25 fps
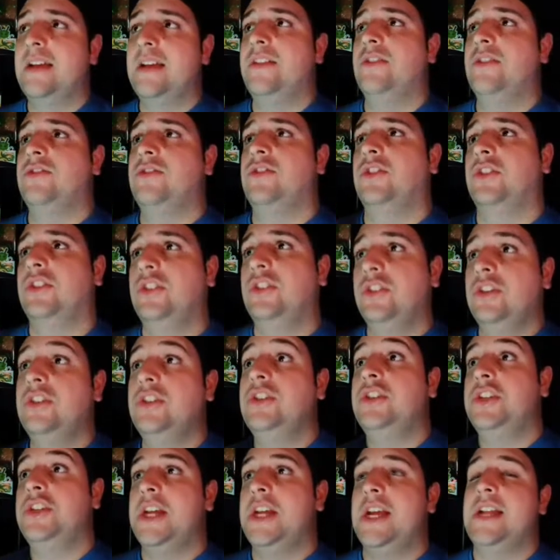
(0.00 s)
there's a
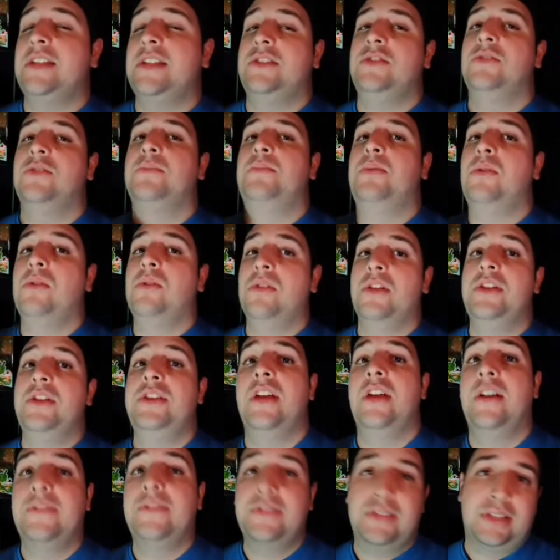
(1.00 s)
good chance you'll pull
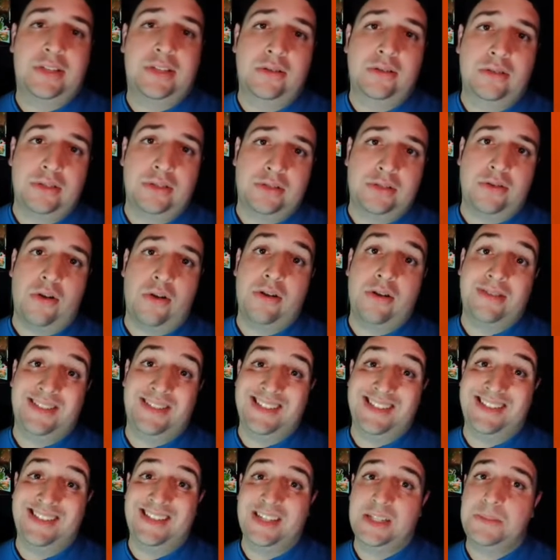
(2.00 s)
enough skillless cards
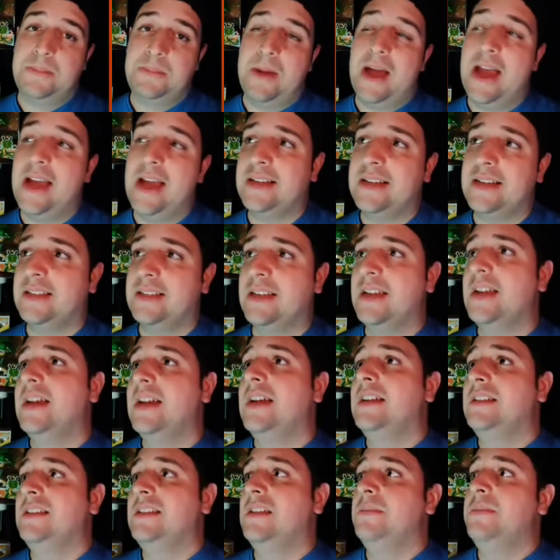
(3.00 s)
in 6 packs
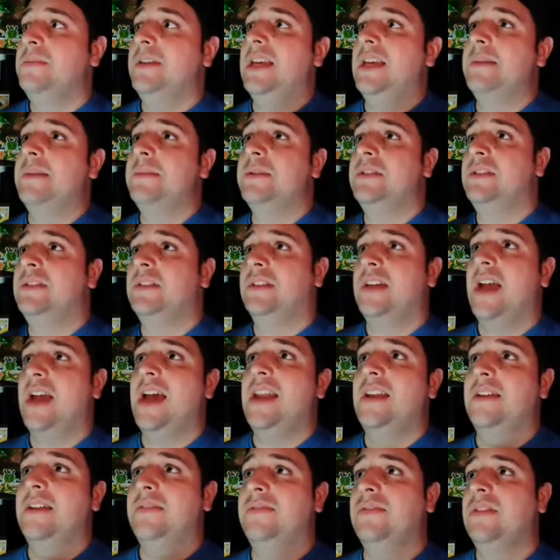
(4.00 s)
to be able to
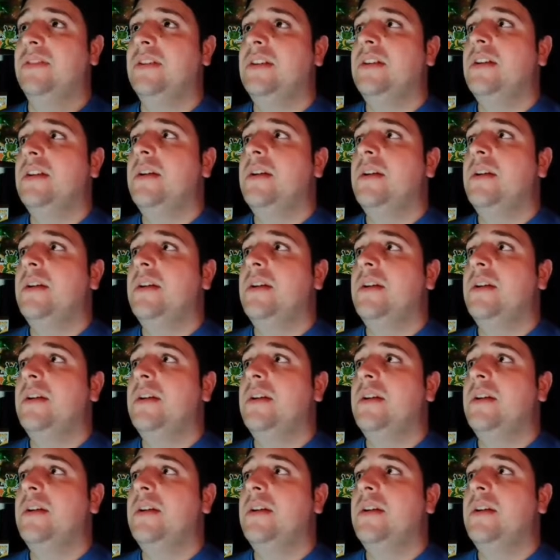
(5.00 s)
kind of